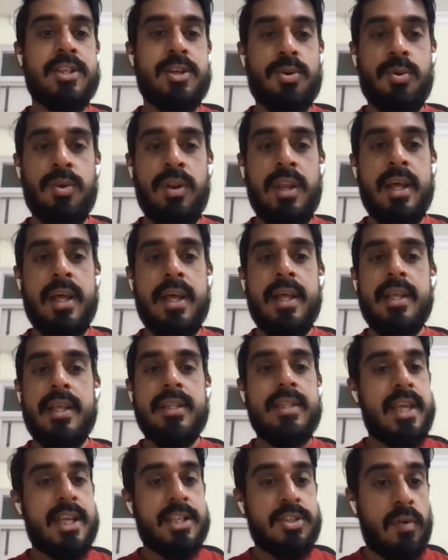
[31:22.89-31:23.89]
a role,
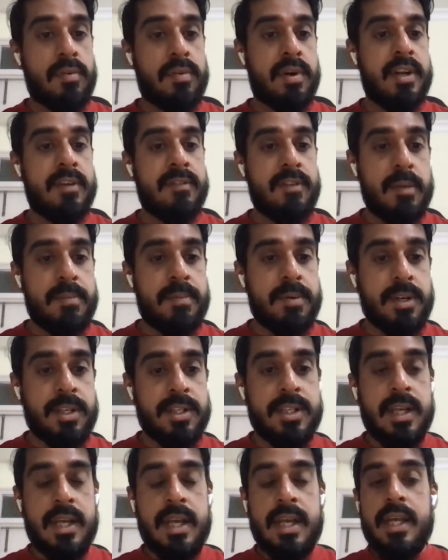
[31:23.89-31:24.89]
they are software
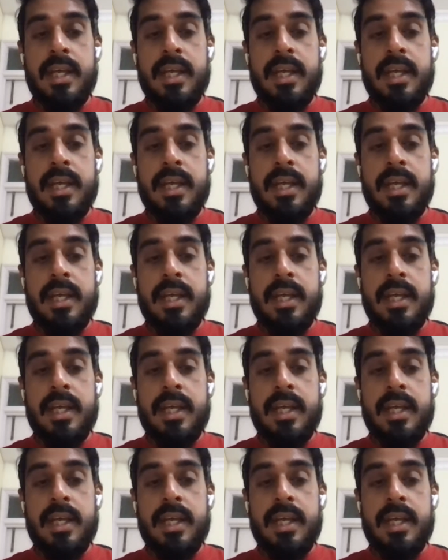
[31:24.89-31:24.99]
developers,